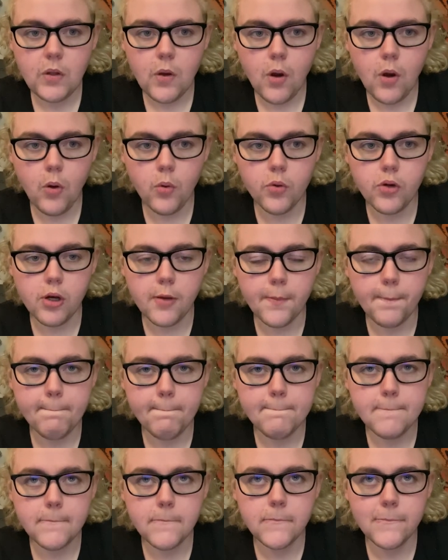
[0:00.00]
Hold on.
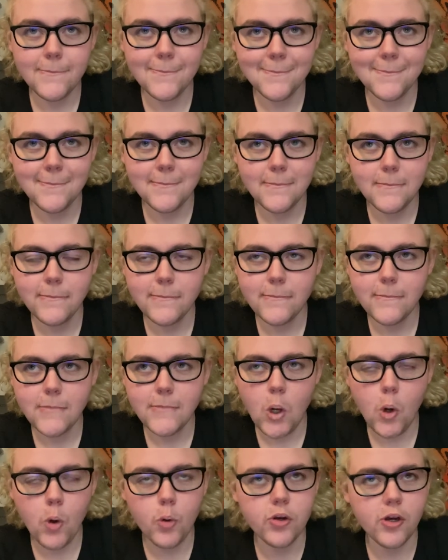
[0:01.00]

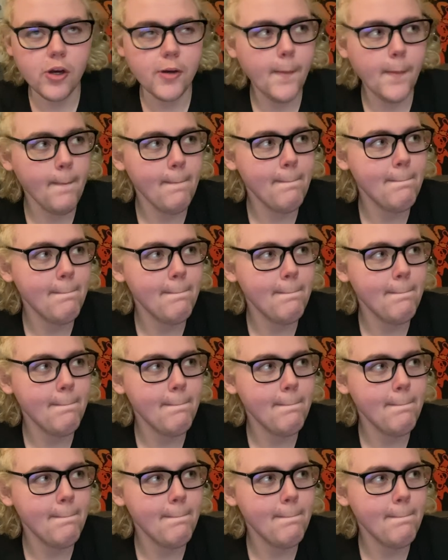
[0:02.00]
Hold on.